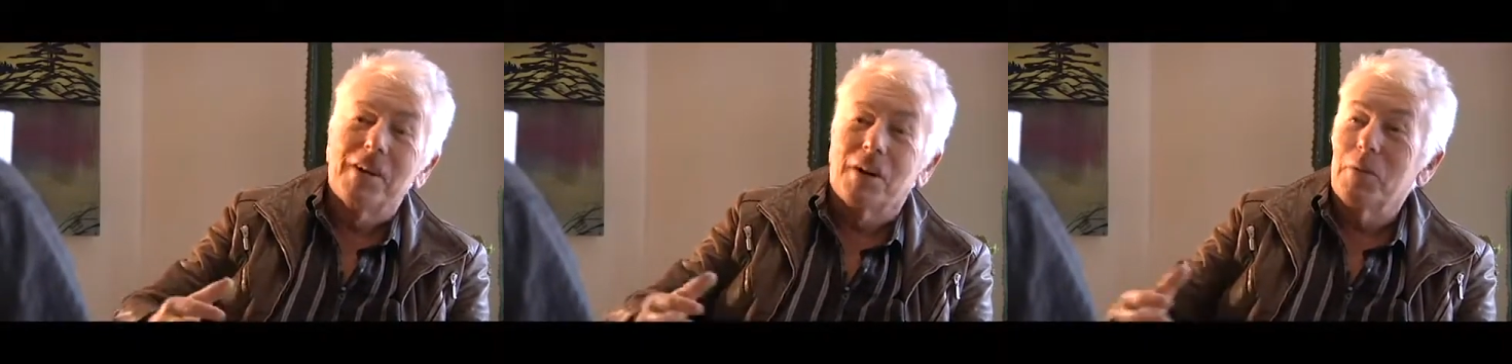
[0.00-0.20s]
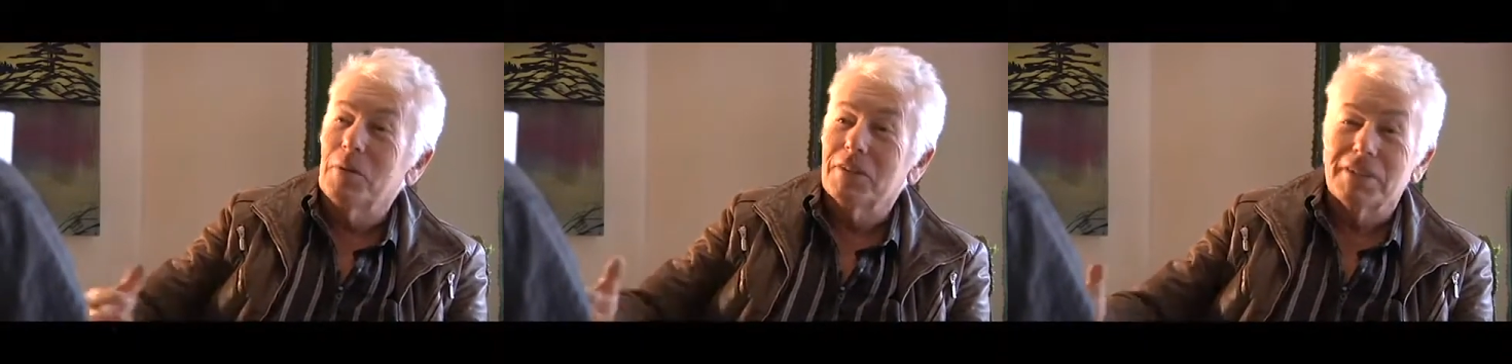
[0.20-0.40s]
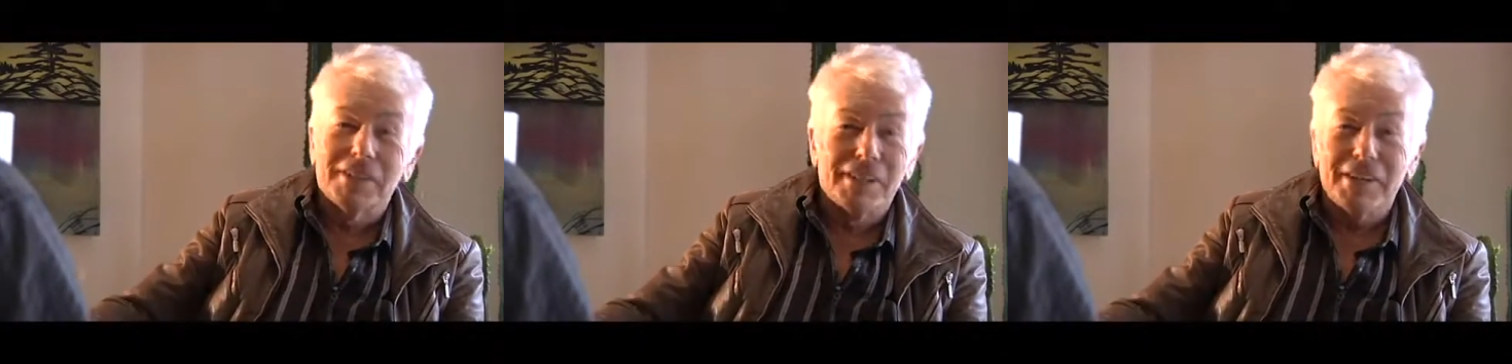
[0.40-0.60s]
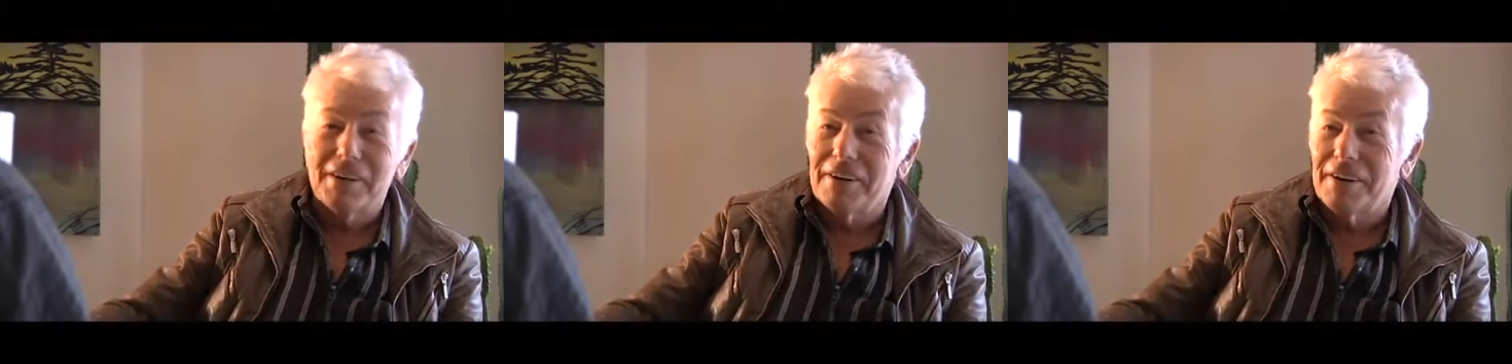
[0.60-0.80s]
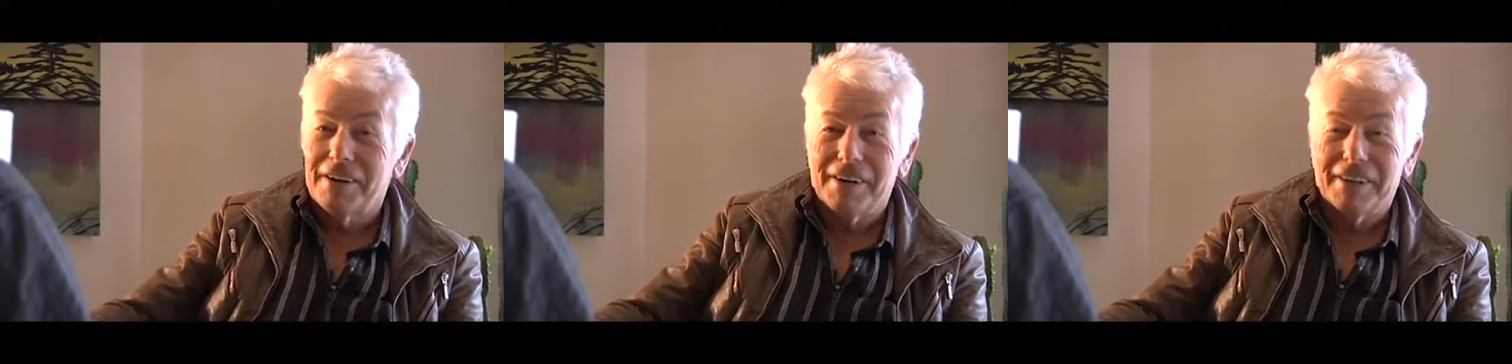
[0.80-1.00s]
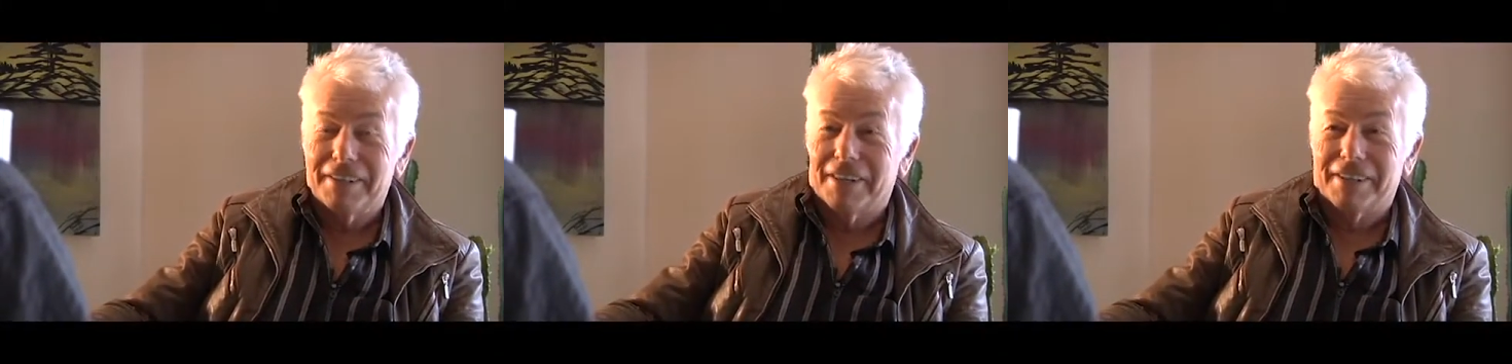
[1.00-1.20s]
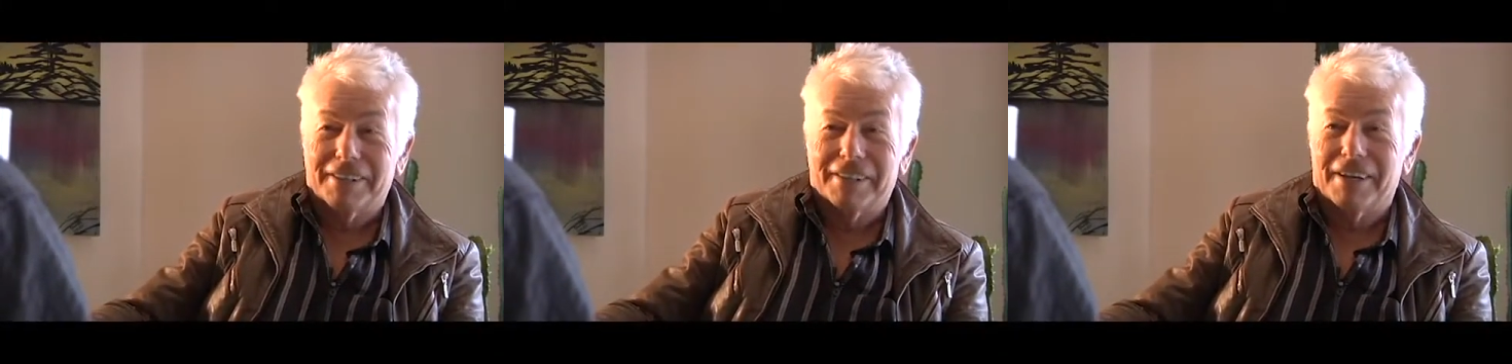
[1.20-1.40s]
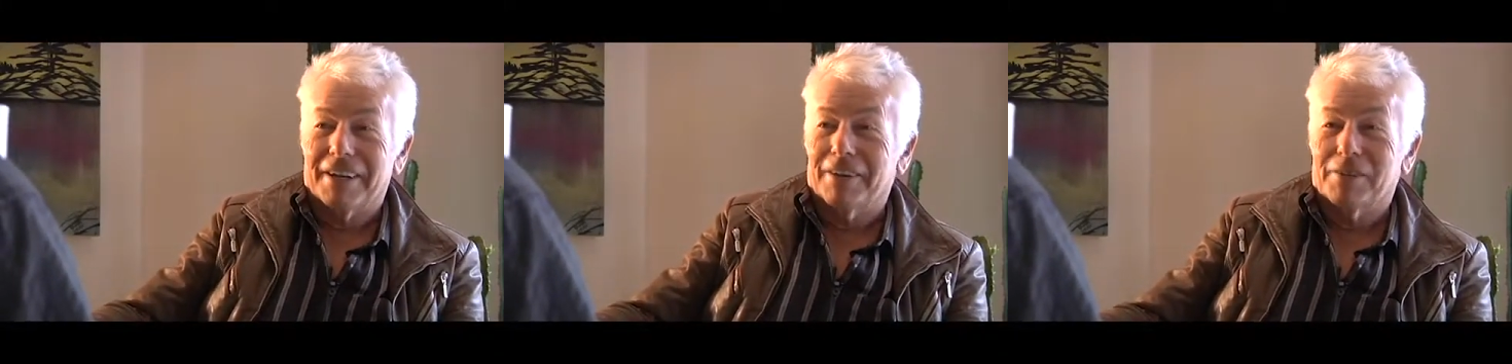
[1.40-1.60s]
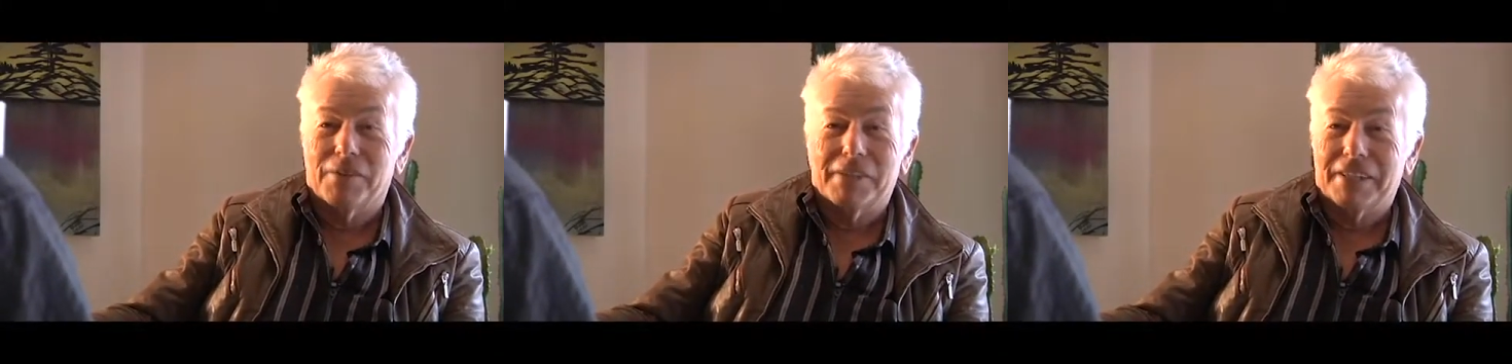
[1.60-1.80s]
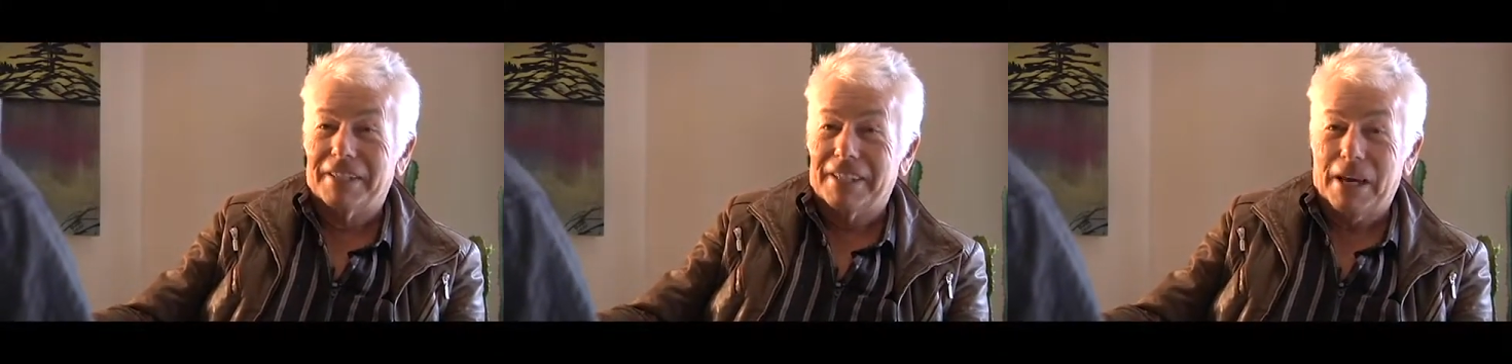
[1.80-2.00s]
I wasn't there that day or
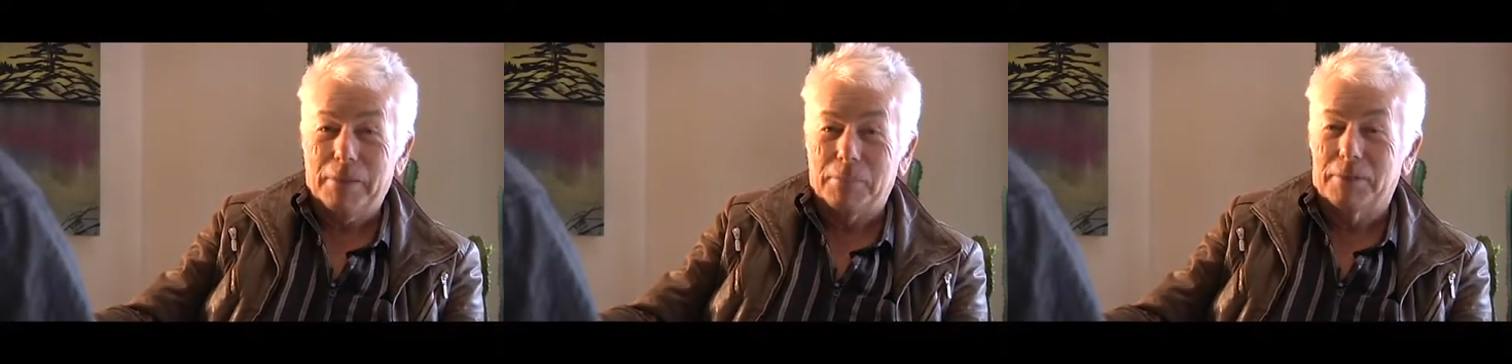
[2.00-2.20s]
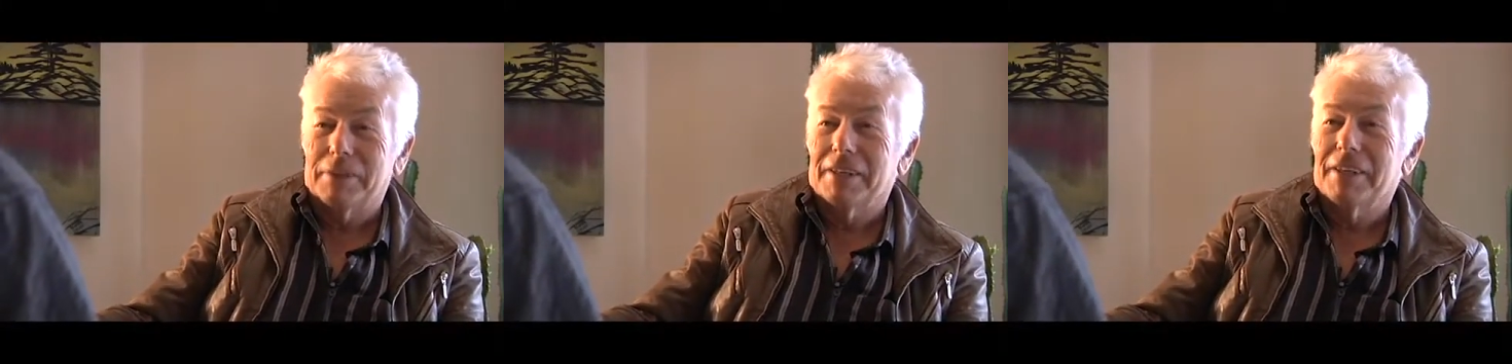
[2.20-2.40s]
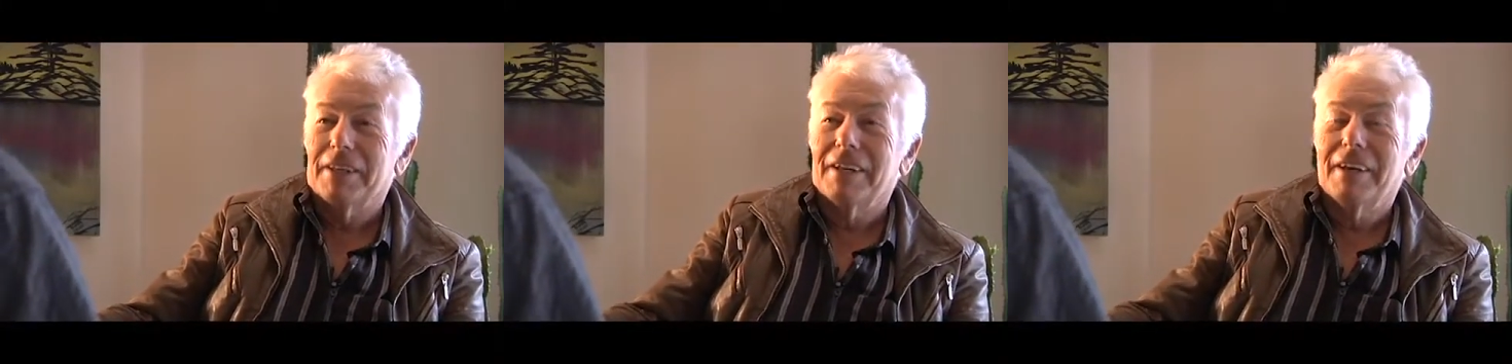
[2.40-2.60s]
when this happened,